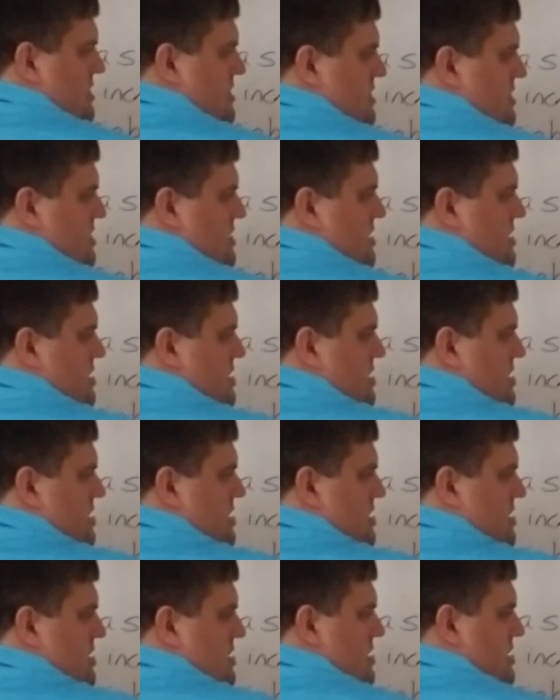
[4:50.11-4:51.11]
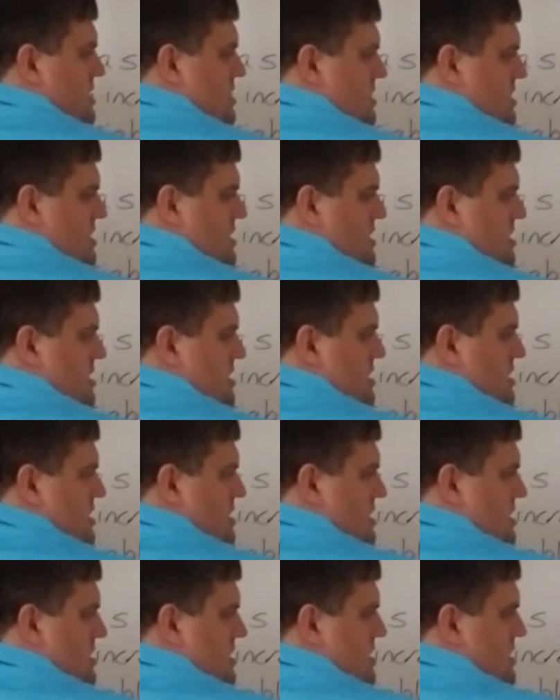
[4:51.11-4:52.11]

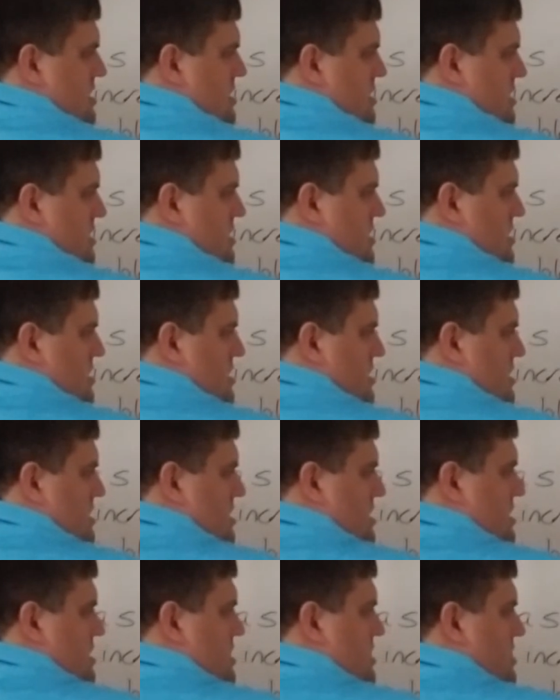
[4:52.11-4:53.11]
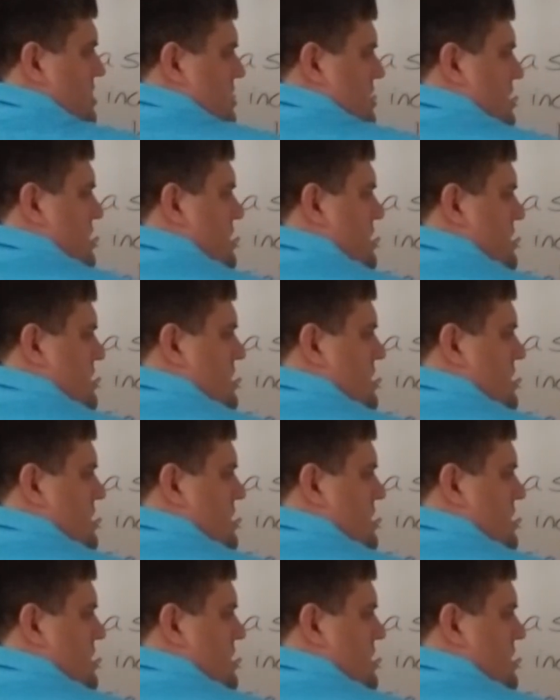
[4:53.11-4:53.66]
(no one is talking)